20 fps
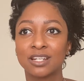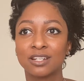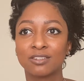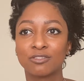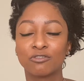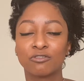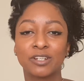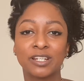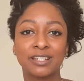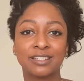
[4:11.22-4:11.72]

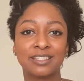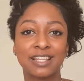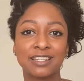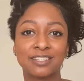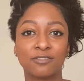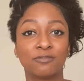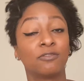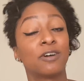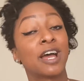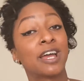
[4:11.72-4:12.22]
created that
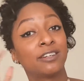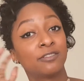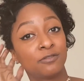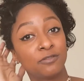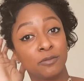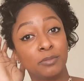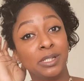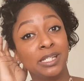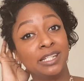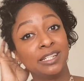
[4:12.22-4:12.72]
divide
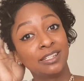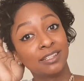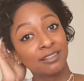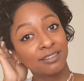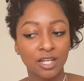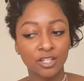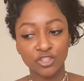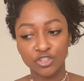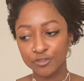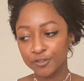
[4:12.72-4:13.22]
for me.
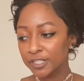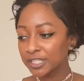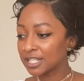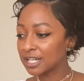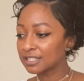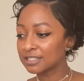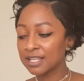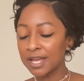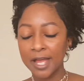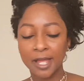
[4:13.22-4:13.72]
During
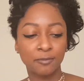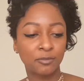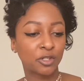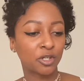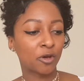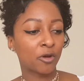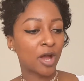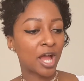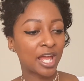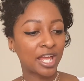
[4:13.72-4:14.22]
that time, you
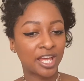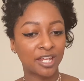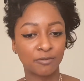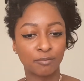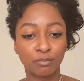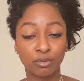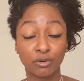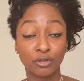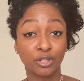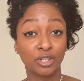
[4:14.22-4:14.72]
know, I
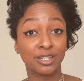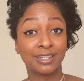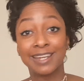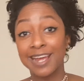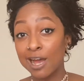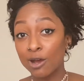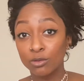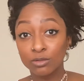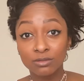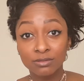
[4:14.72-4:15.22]
had broken
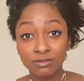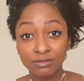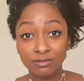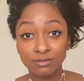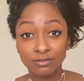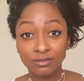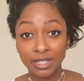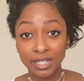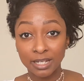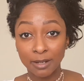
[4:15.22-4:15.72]
down
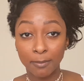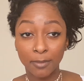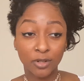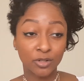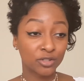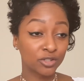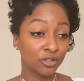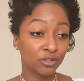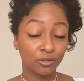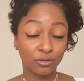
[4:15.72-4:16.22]
in
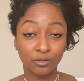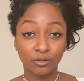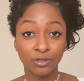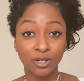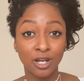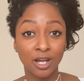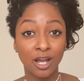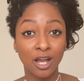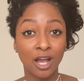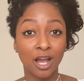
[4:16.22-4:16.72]
emotional
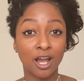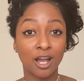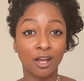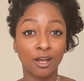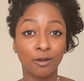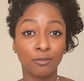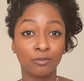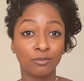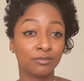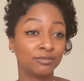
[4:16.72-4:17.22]

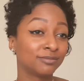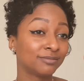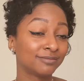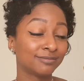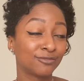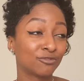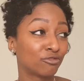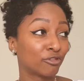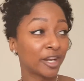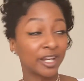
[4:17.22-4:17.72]

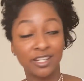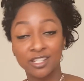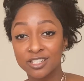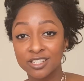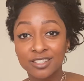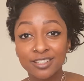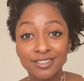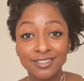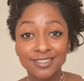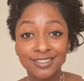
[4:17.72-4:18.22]

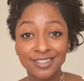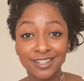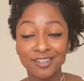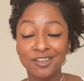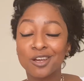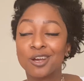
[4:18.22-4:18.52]
rages.